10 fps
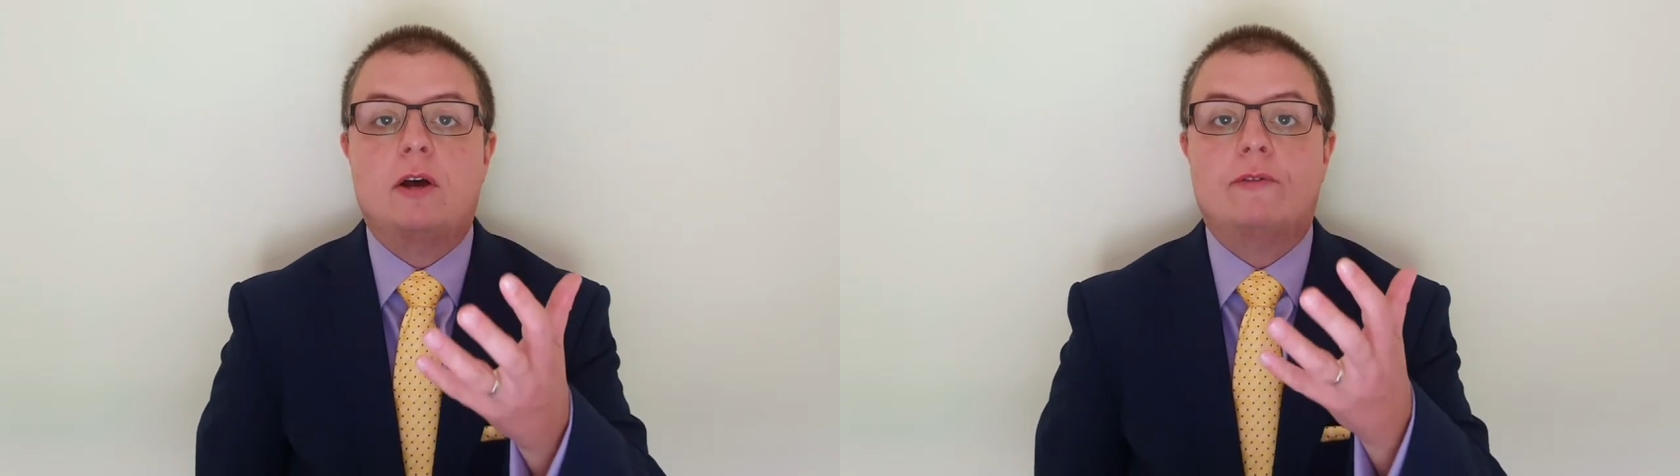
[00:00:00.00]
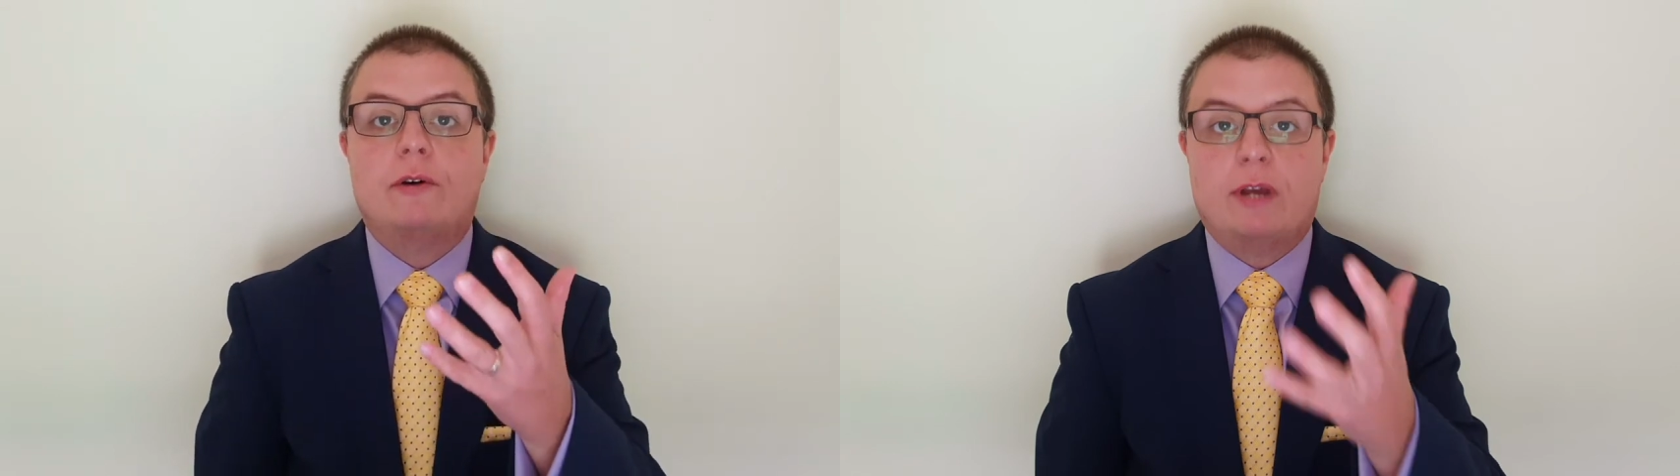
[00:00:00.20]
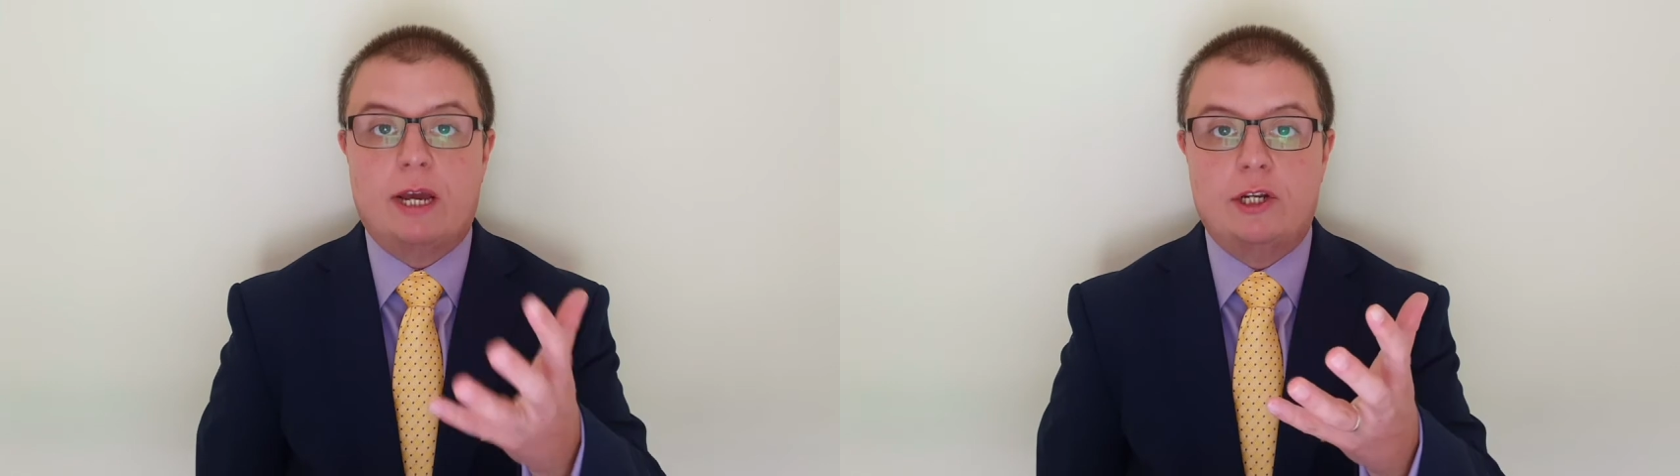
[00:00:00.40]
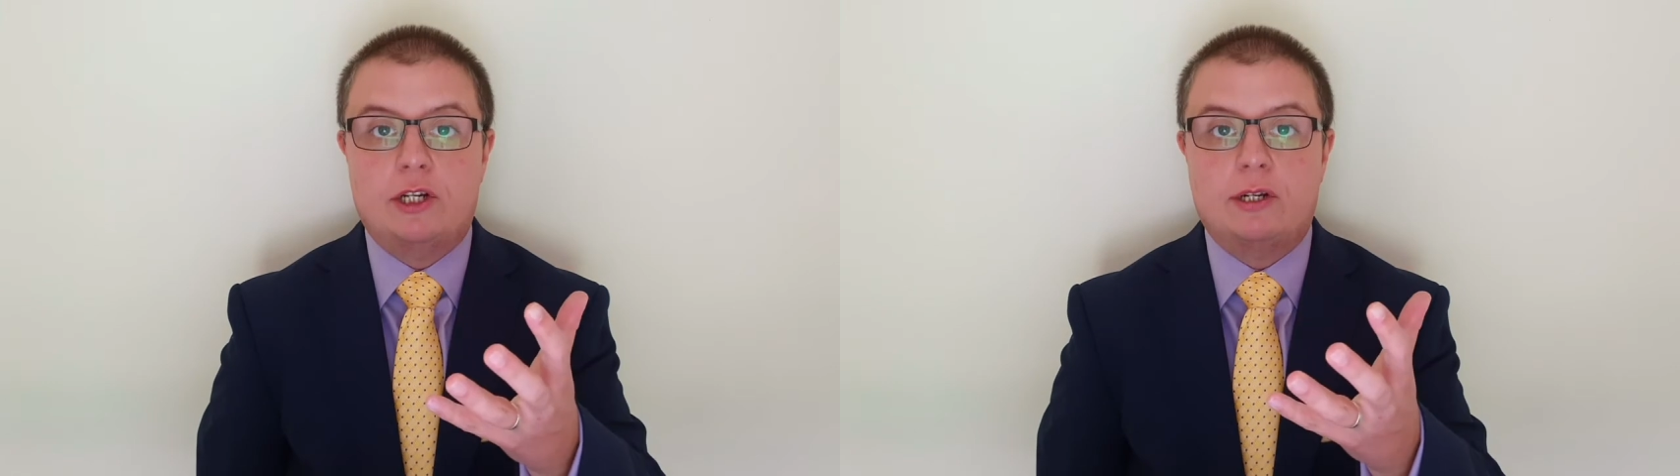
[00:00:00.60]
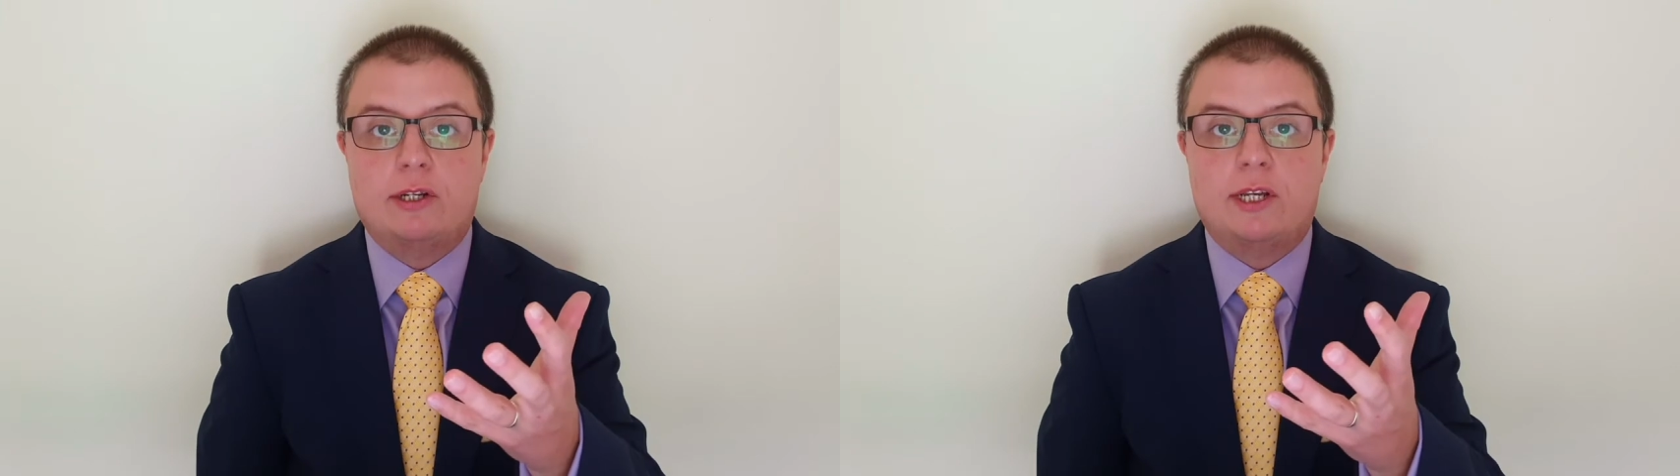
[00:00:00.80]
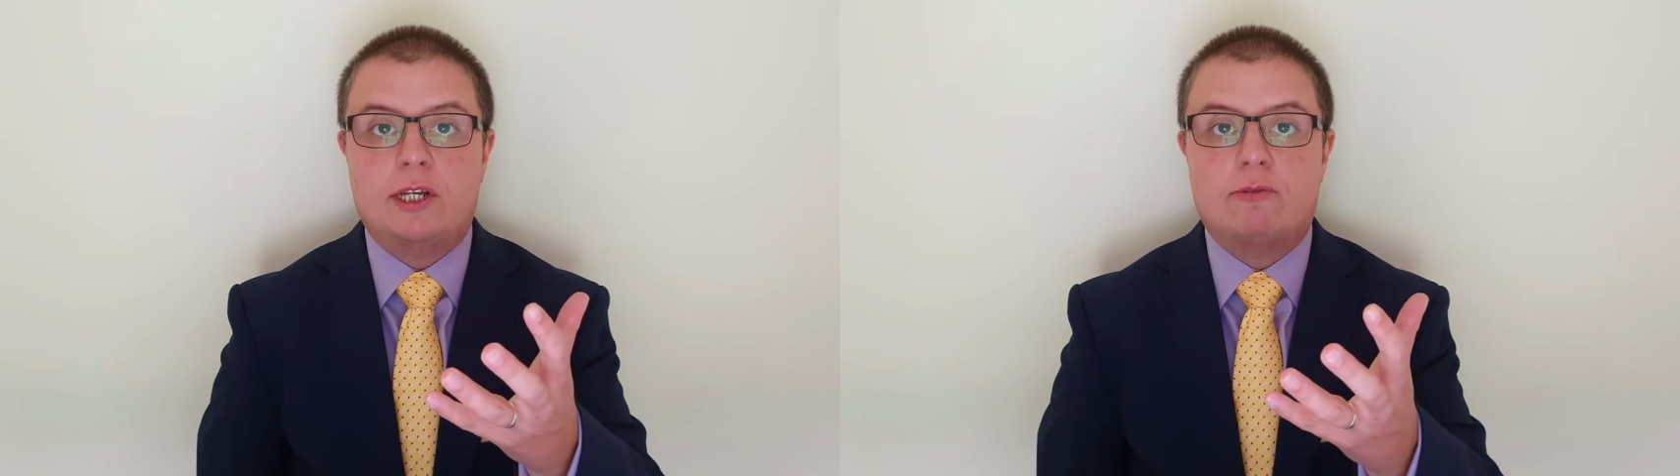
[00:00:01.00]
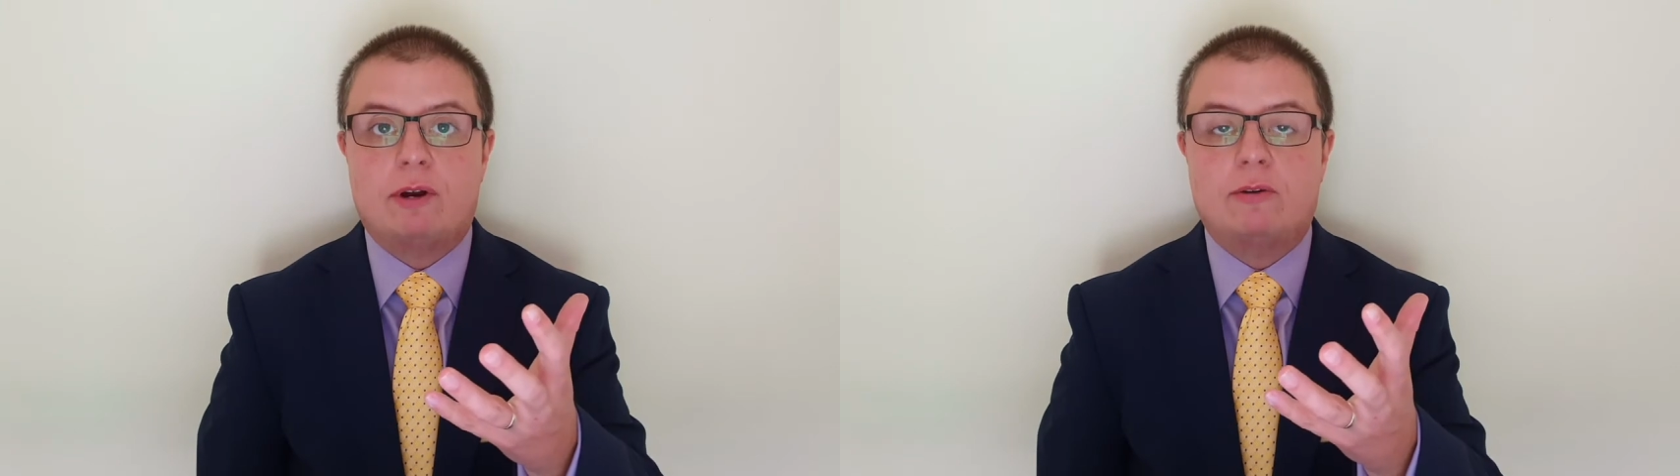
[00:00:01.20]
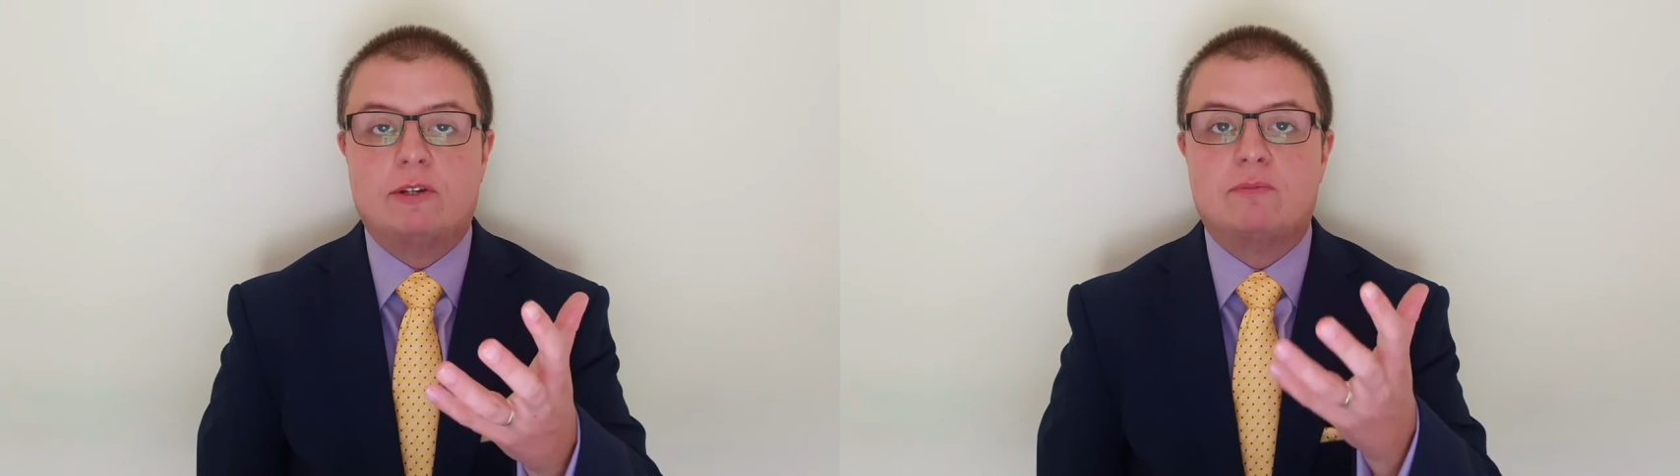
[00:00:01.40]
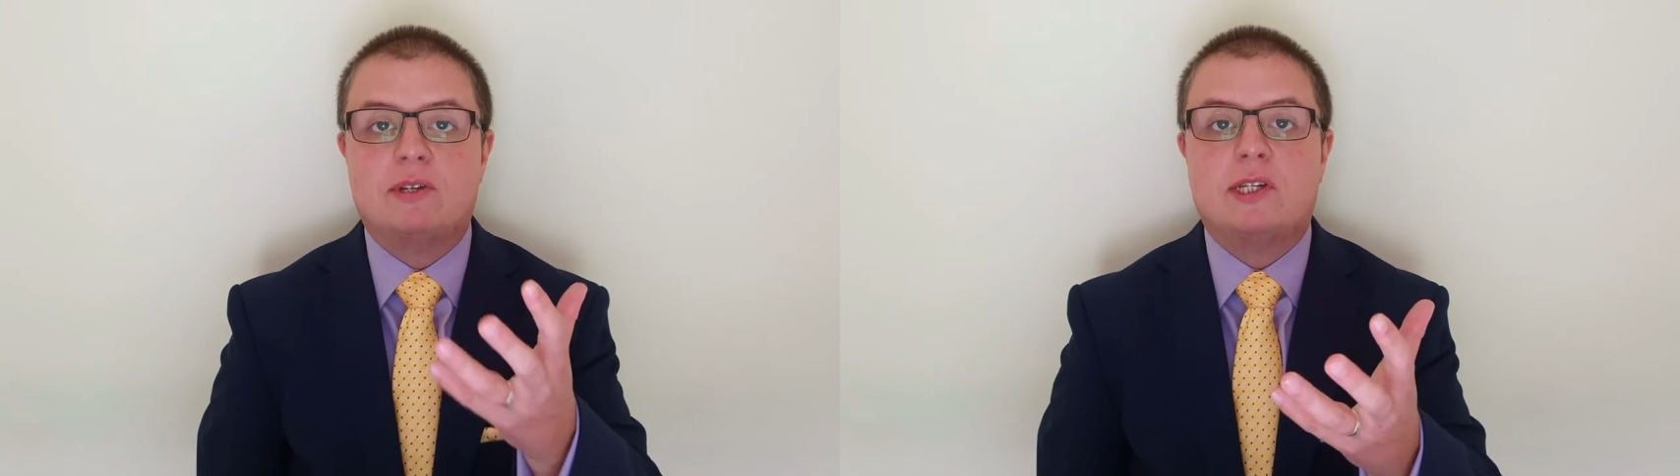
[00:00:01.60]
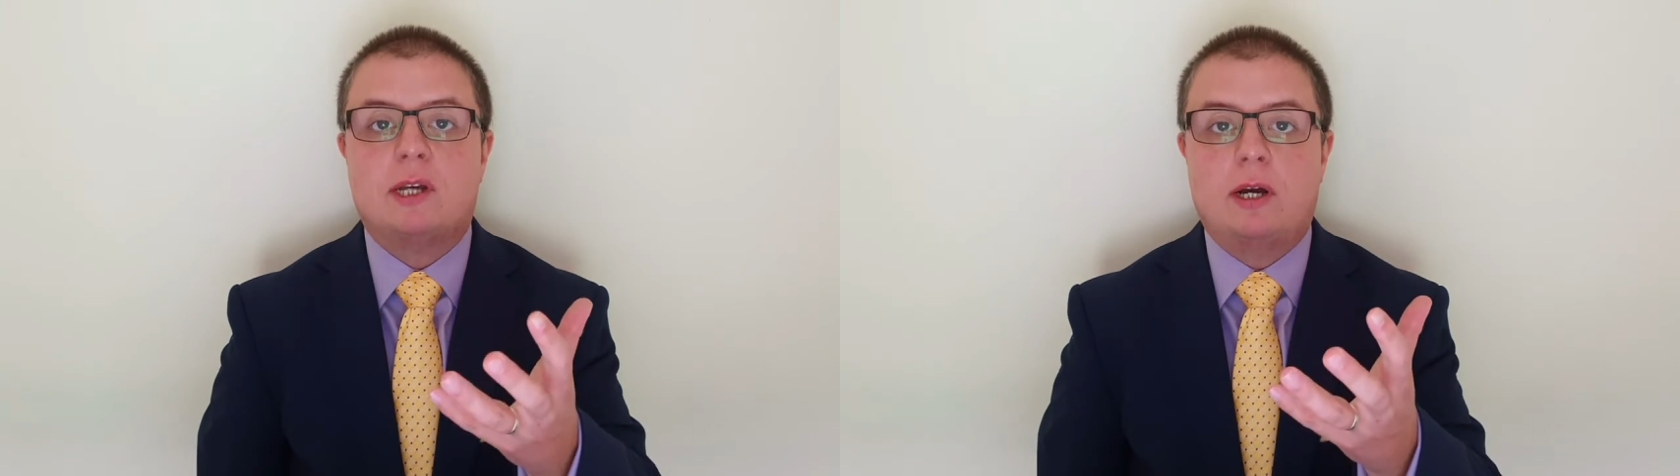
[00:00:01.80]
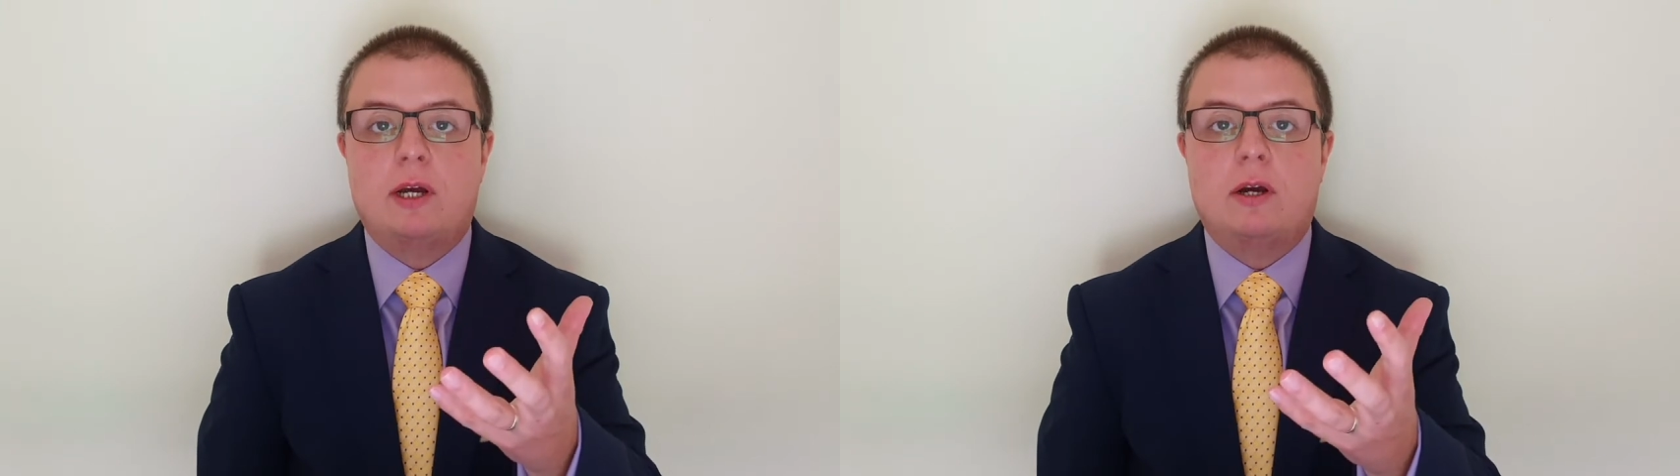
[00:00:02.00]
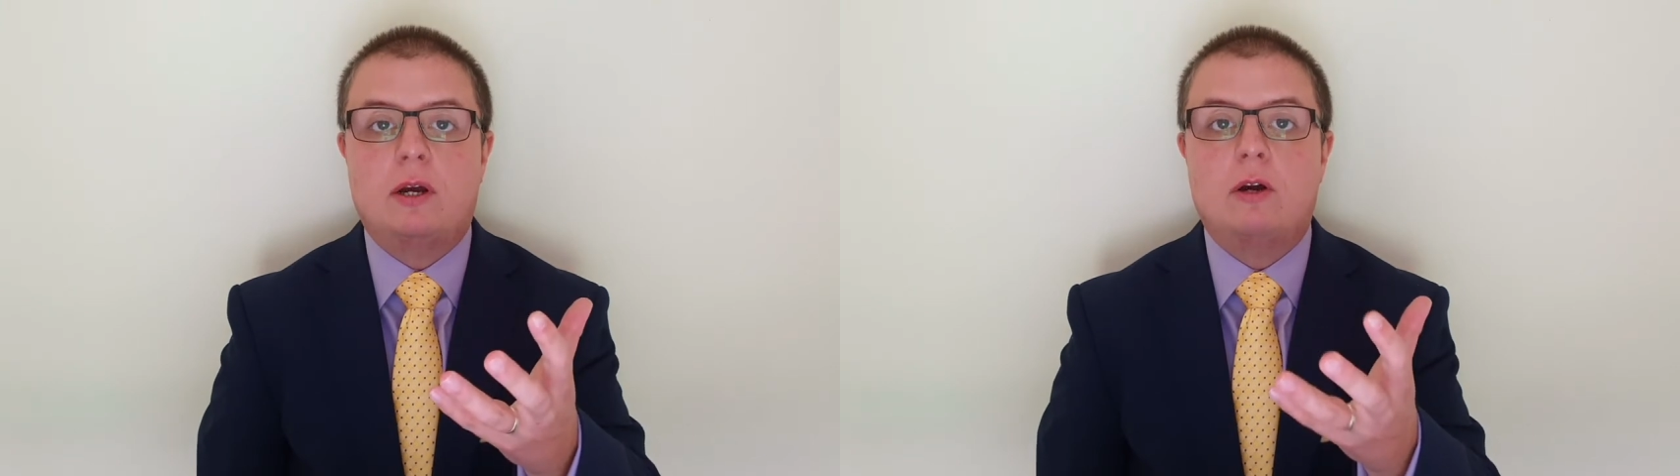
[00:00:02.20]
vocation as Israel's Messiah